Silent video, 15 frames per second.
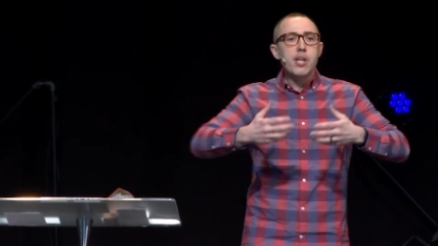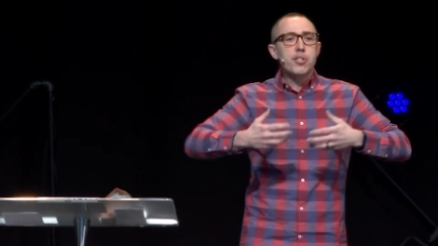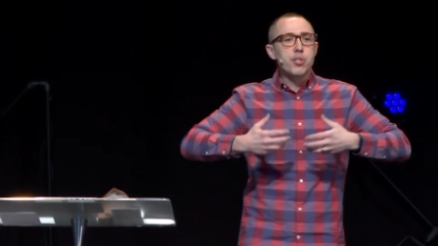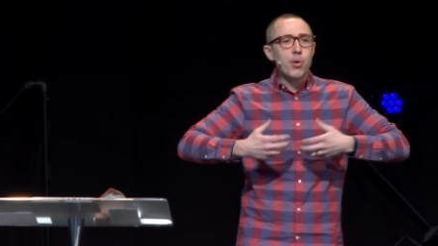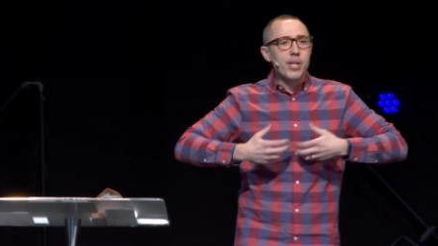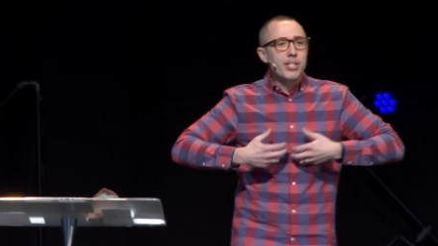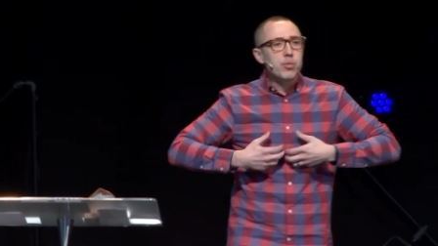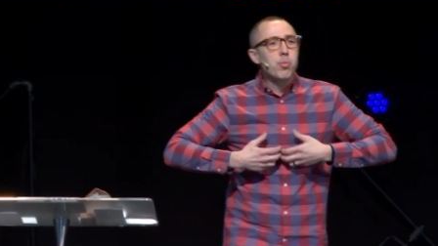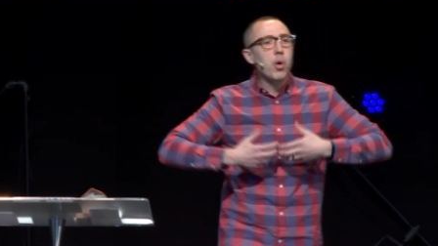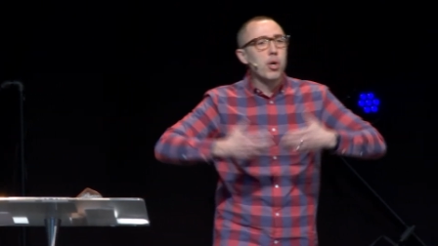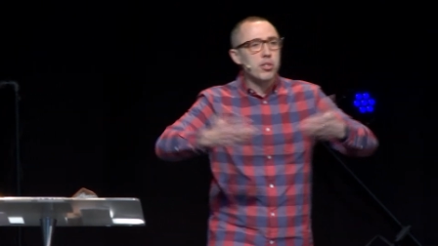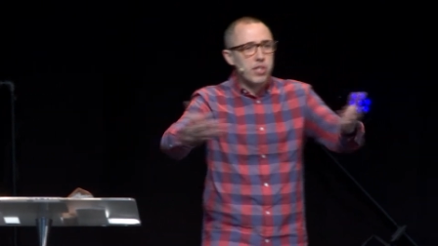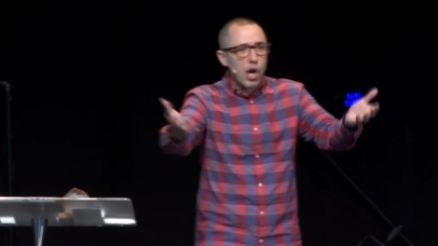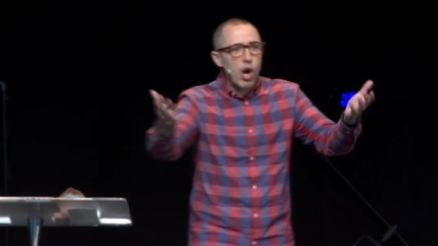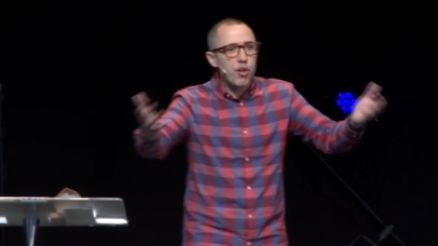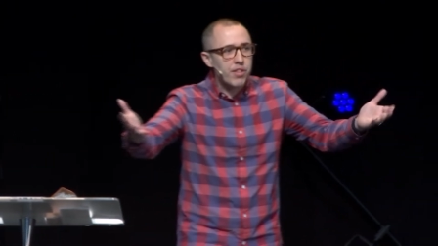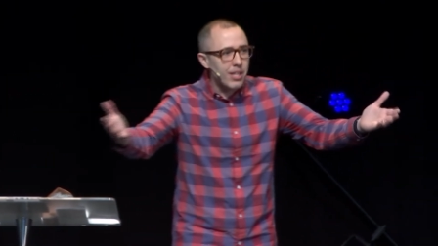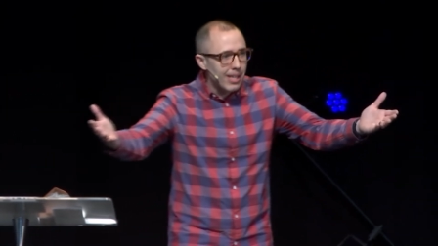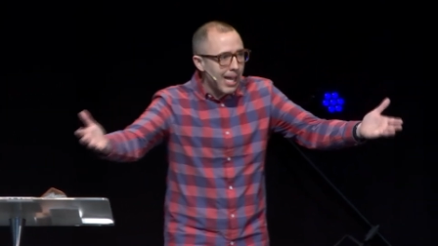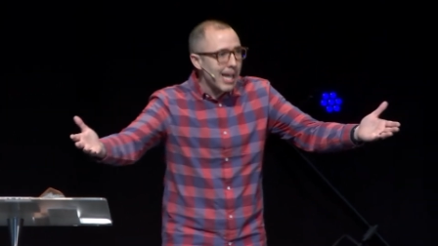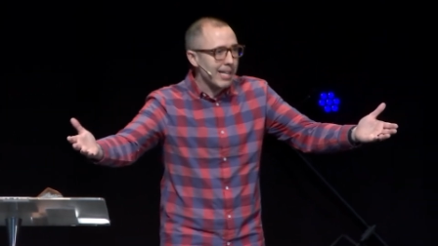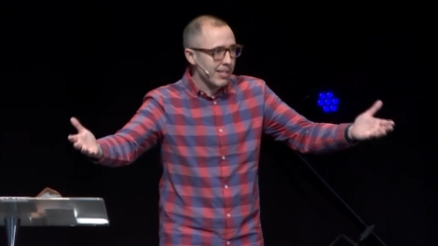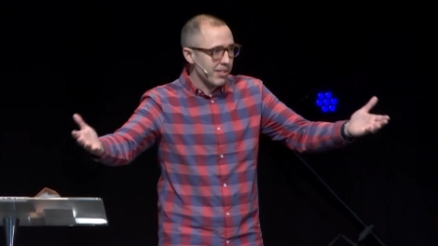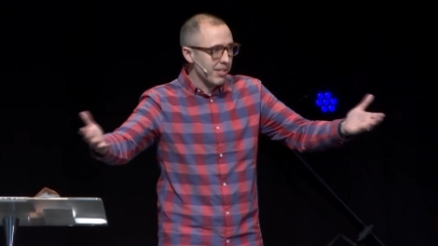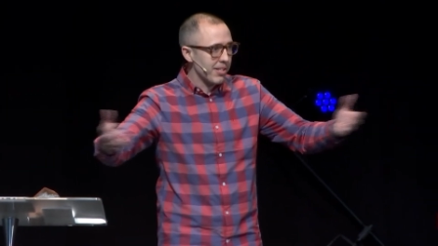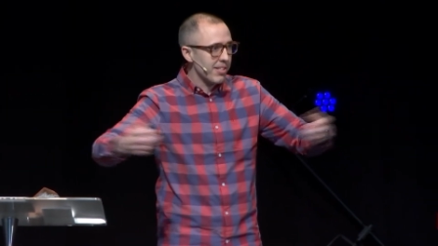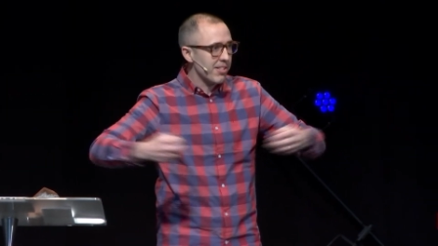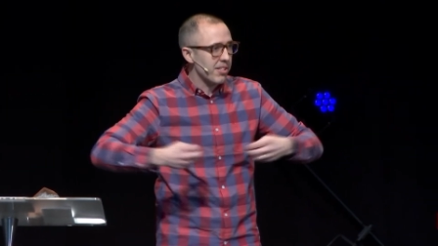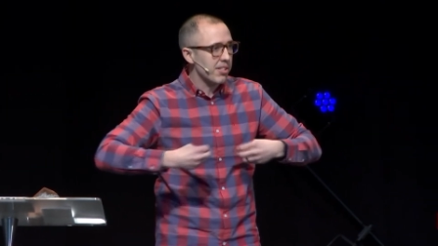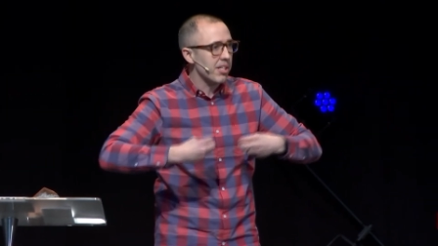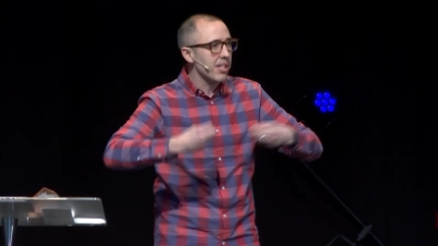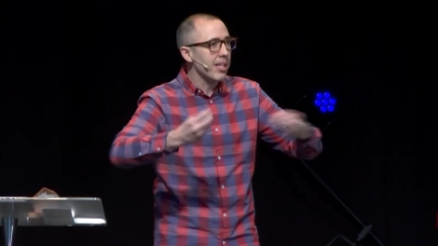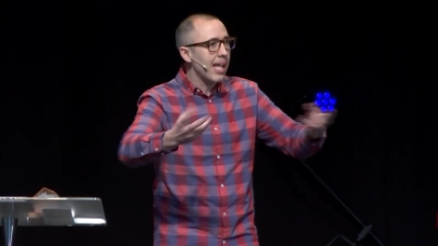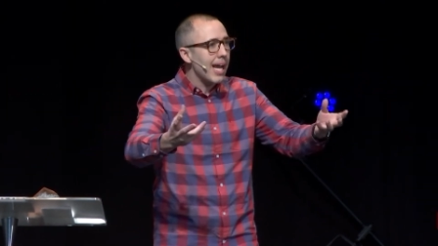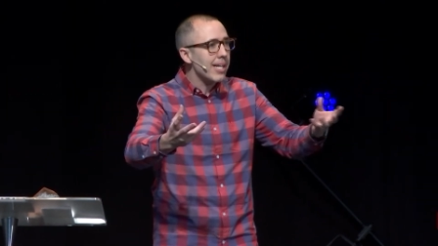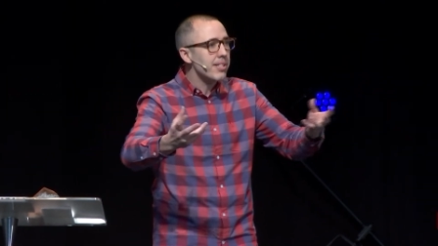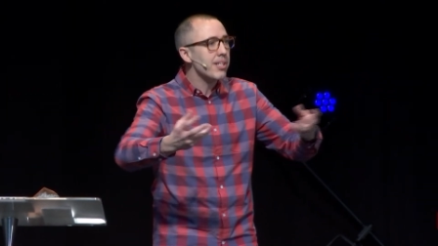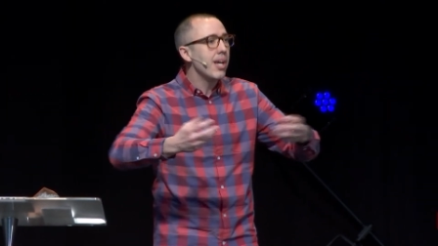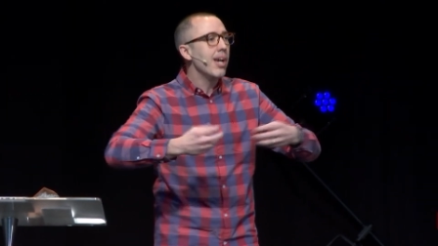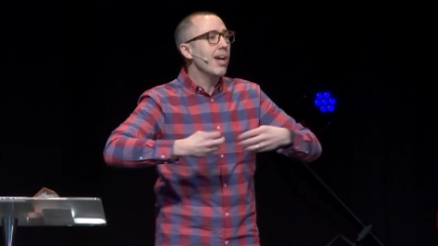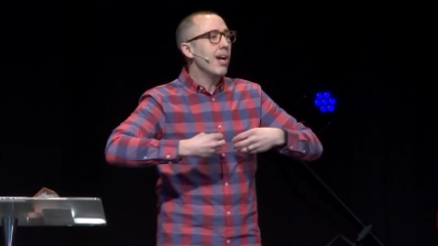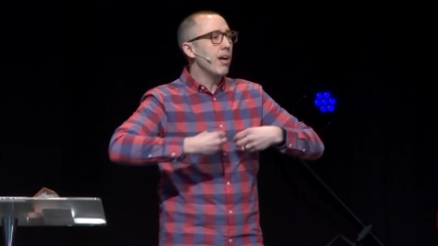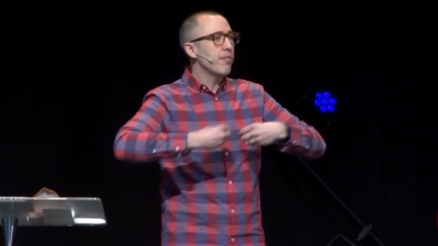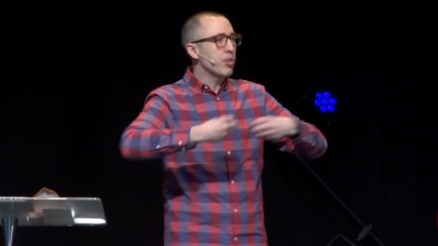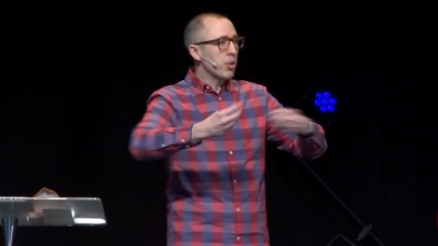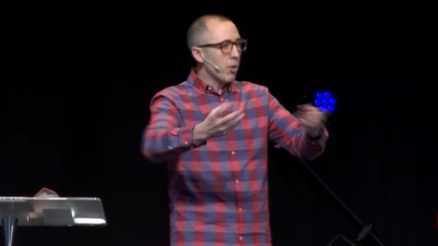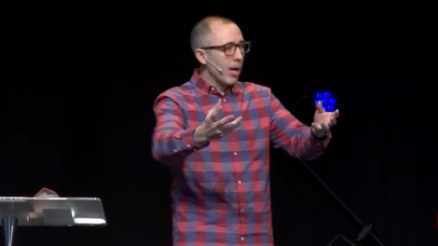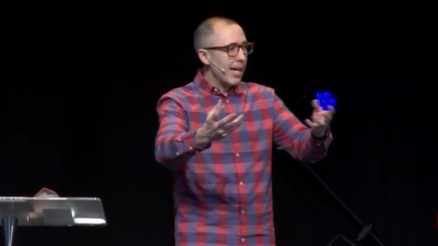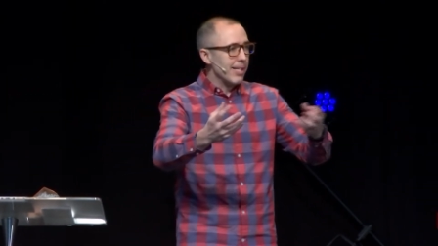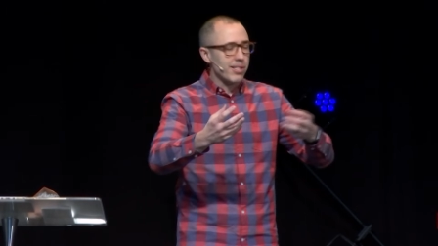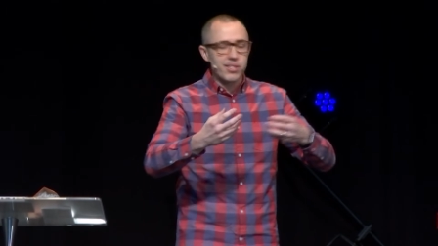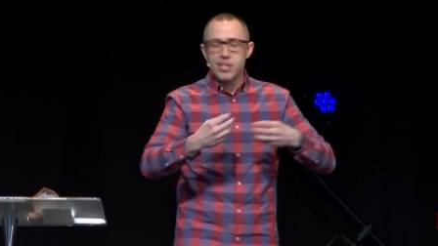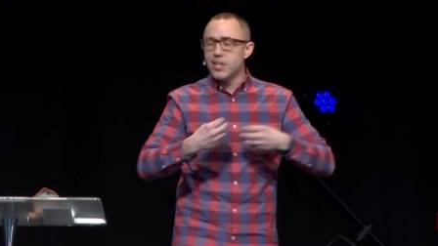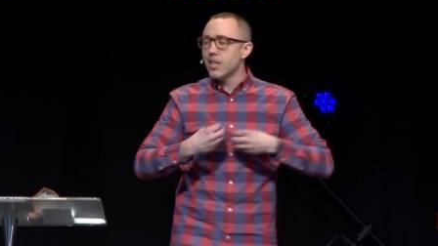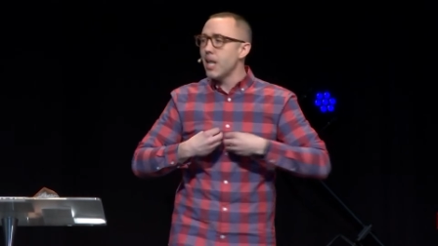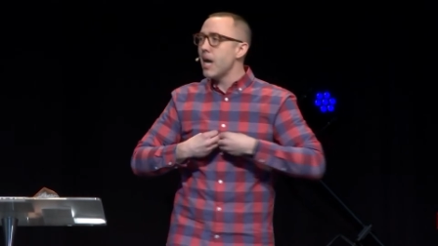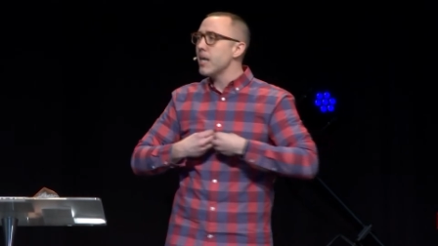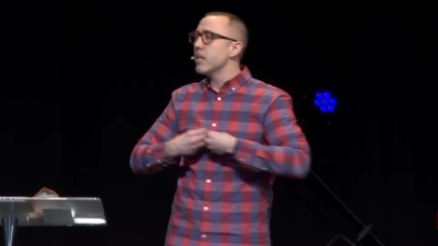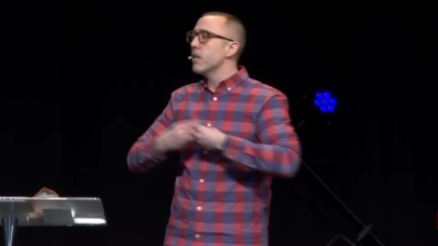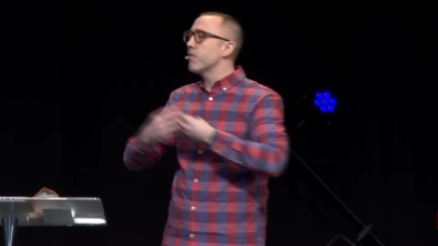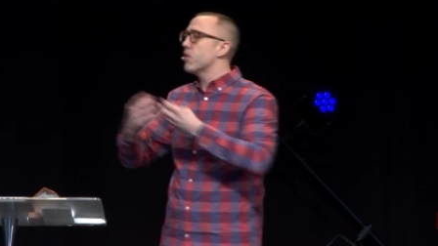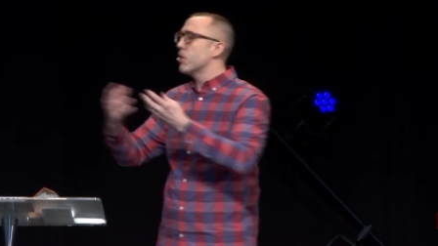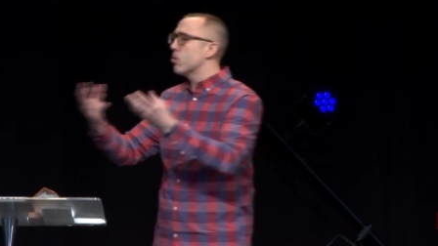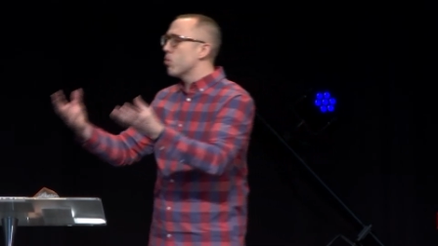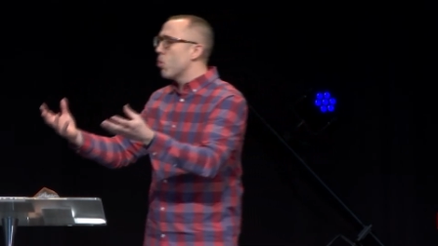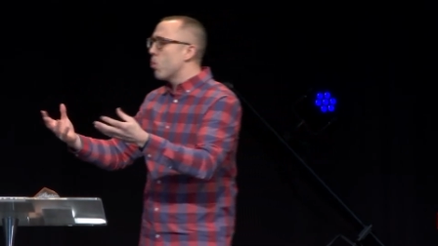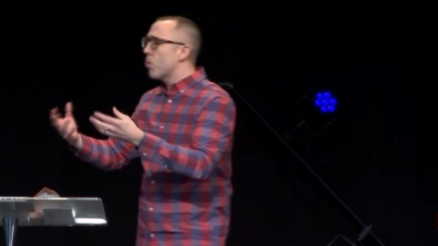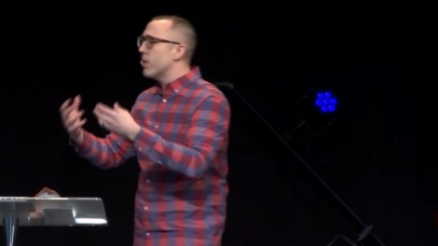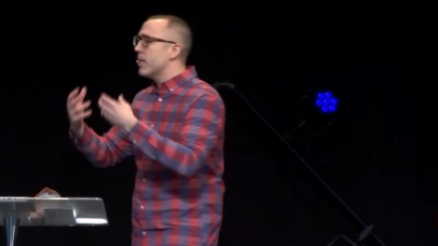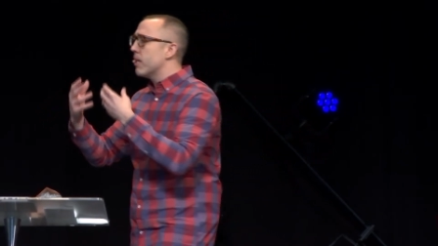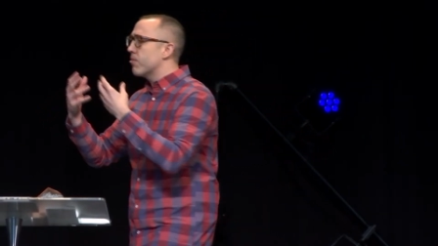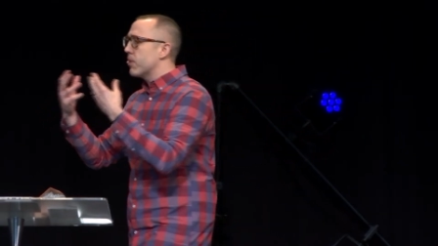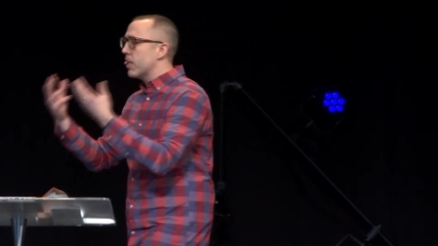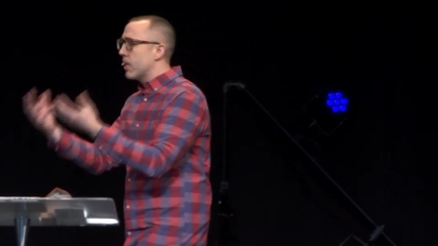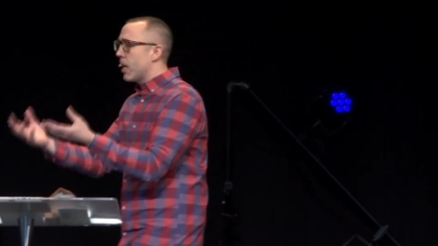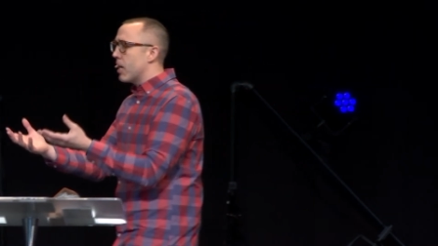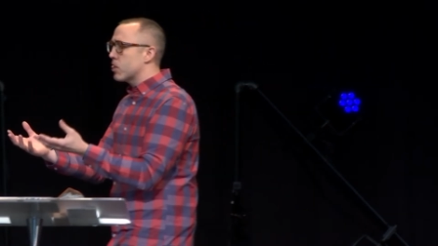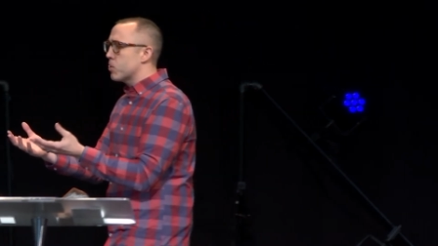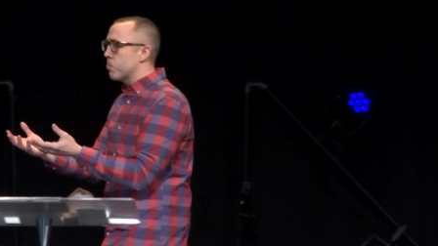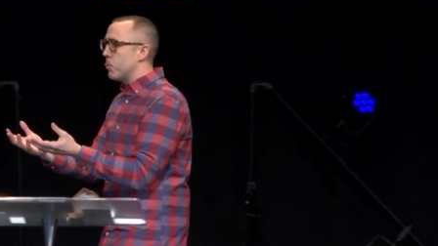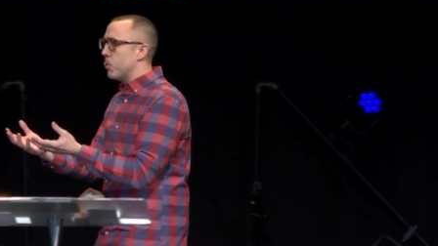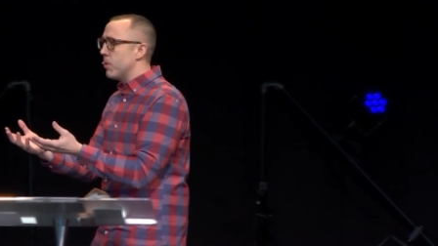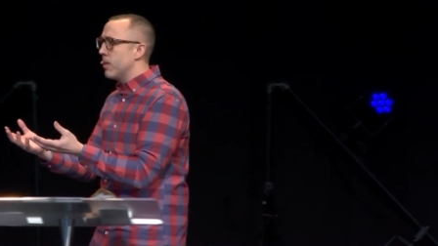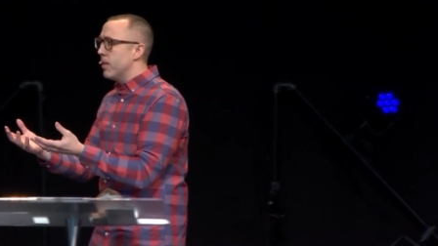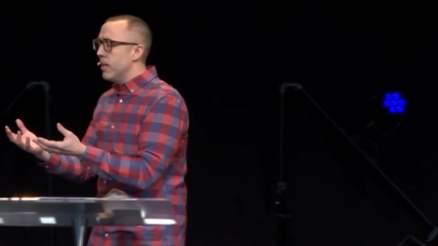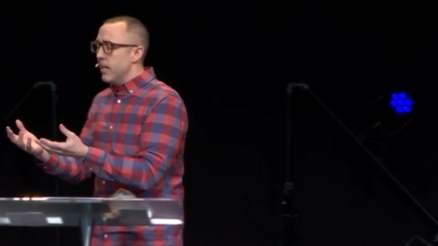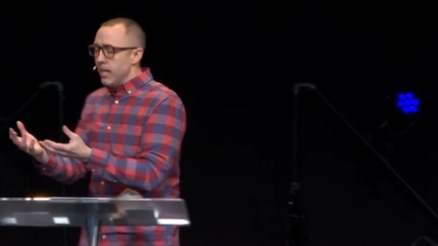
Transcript: So his words are the light. This is the light of Christ, the light of the glory of the gospel.